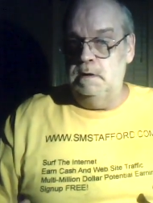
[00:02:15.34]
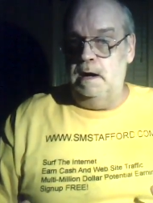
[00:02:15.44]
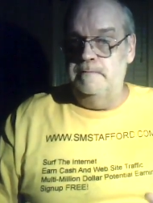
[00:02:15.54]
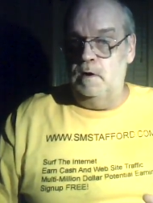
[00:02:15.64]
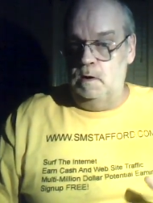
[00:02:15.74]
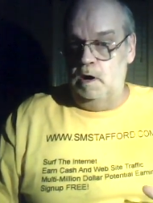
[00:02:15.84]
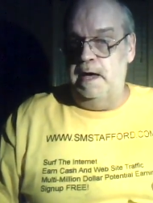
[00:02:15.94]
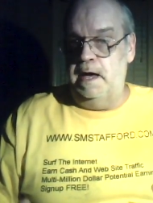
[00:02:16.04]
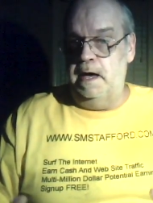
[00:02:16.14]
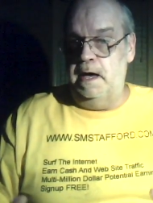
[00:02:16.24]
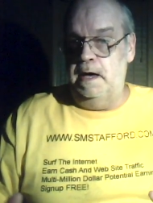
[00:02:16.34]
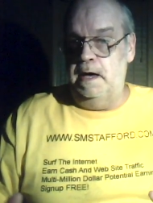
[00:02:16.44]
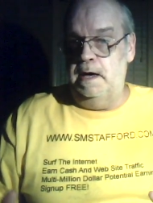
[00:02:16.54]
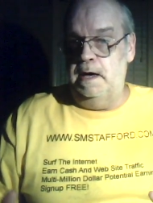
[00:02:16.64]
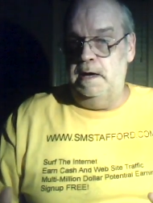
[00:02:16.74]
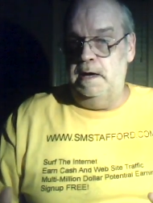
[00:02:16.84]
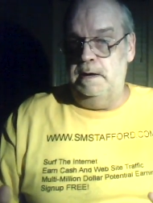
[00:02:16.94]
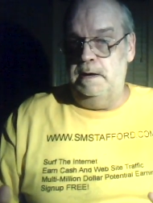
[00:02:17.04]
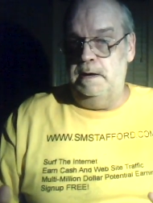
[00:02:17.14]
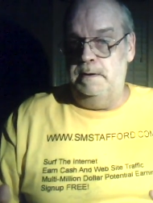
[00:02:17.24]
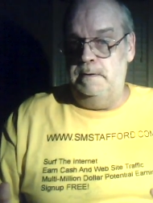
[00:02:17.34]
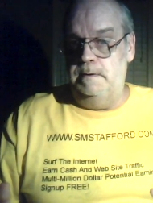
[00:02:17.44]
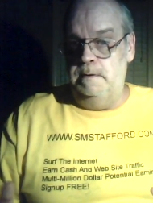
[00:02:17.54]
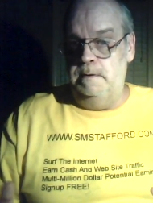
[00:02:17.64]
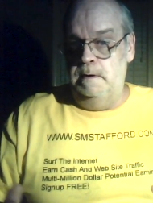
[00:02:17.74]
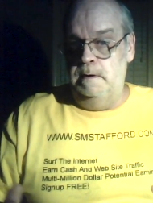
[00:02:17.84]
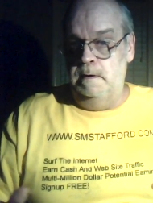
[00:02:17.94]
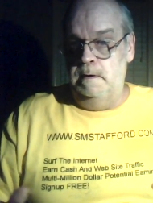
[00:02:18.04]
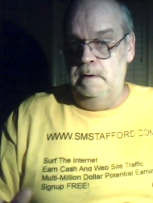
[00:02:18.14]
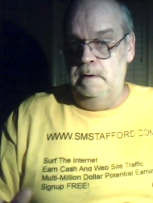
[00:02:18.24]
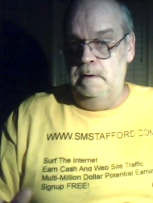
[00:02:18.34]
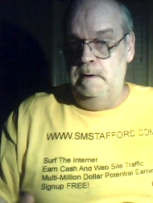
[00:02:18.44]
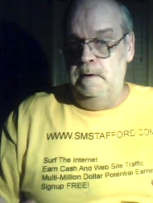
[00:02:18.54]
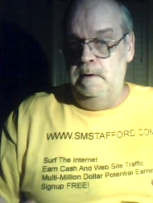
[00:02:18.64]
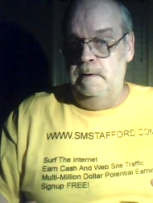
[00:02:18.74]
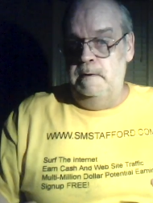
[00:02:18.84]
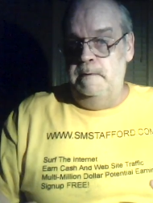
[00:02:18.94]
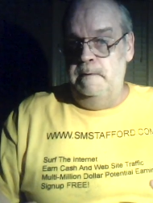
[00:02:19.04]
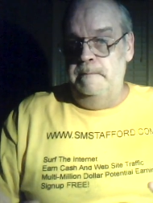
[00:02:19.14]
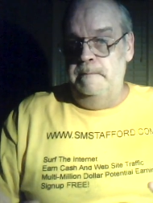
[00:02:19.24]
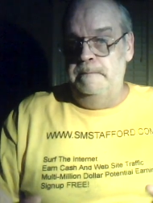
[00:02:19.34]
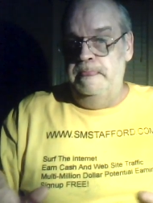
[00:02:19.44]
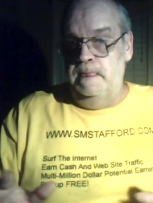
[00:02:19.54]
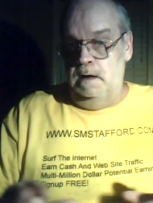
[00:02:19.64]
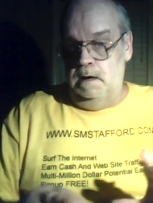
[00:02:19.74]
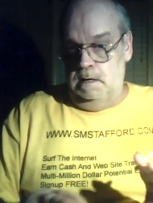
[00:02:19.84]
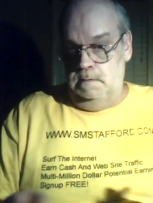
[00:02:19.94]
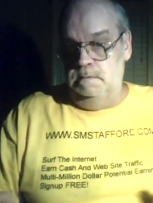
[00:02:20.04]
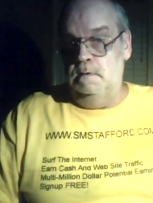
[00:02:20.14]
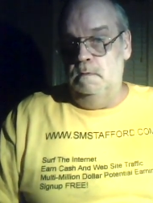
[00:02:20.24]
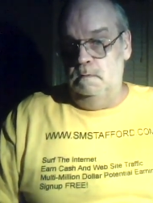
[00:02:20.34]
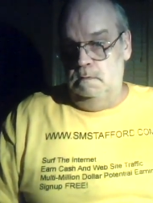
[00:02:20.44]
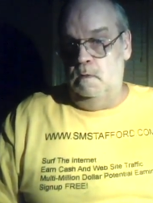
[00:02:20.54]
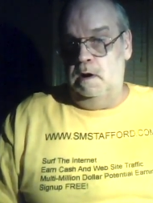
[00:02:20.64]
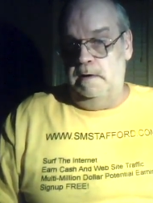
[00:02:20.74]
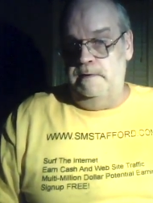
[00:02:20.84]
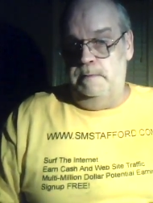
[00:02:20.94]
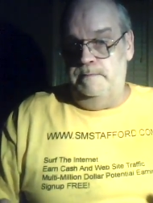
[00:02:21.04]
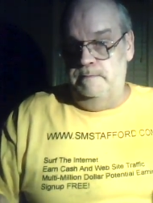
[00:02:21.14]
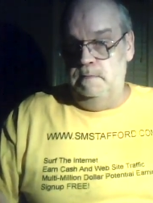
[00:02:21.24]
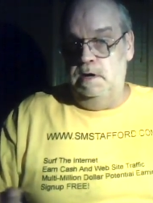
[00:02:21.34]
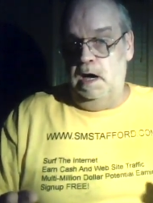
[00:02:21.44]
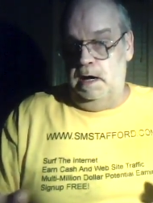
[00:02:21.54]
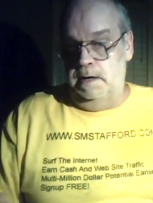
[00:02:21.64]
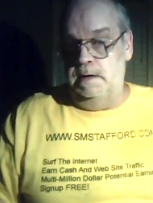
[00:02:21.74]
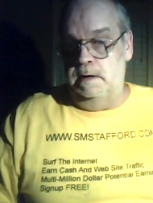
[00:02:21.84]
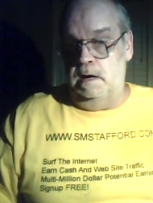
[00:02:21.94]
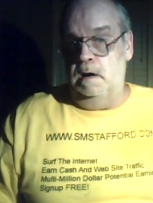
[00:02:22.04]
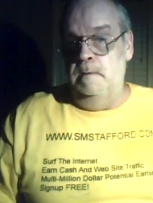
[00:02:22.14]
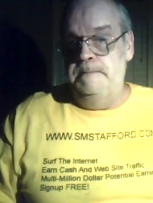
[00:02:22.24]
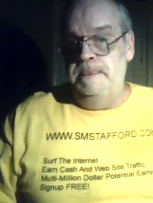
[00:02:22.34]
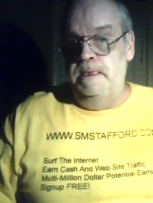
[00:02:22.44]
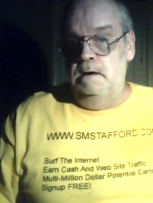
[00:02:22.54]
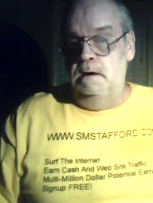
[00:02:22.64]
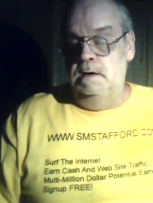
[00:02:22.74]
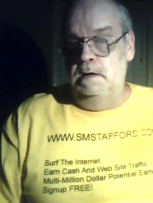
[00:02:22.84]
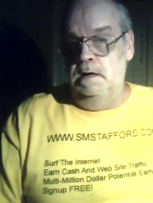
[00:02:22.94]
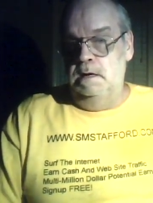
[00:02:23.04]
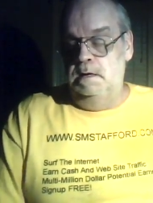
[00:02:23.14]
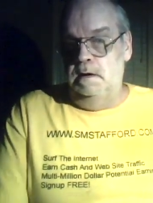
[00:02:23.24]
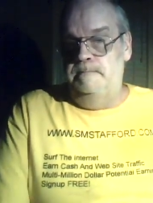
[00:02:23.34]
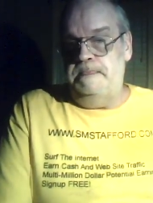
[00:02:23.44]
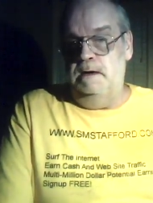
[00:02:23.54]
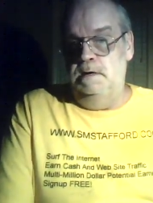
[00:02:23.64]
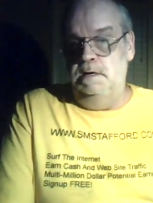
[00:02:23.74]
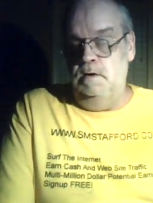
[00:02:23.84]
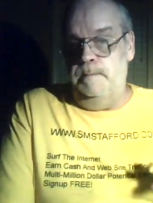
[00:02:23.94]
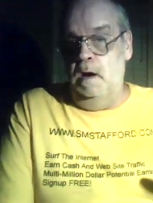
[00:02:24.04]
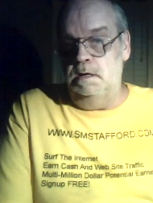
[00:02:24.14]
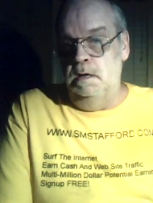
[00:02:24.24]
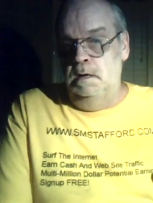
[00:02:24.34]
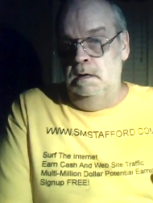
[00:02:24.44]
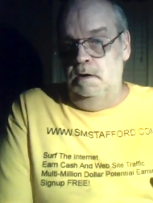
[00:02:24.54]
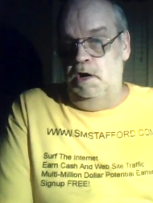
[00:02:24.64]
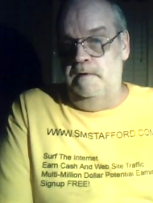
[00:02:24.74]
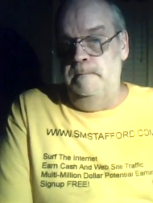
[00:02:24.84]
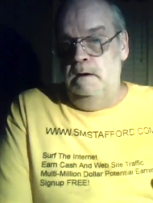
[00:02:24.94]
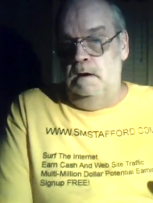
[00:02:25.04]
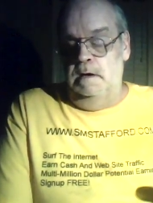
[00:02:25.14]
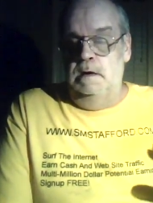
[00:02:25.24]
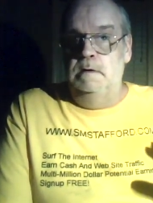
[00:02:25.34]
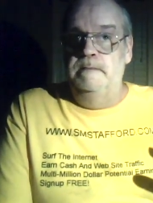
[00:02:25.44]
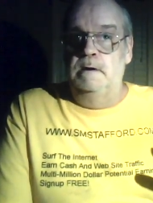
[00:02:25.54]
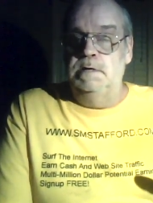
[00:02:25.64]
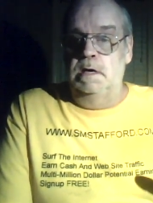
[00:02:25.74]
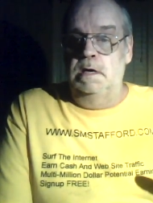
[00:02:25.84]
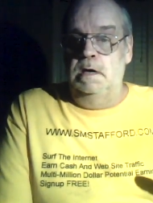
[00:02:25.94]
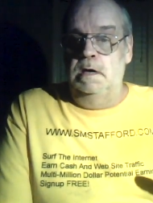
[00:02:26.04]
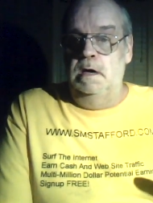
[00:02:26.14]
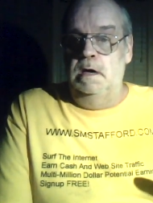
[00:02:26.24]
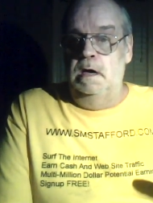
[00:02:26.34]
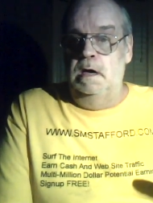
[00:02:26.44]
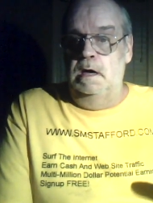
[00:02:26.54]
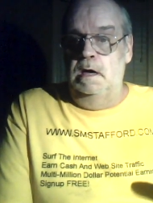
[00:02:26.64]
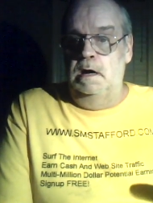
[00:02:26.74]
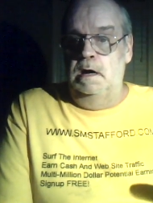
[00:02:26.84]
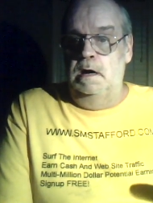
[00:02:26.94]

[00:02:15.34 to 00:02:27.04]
and it makes a PDF book out of your WordPad, uh, whatever you, you got in there. And, and, uh, and then you upload it to your server.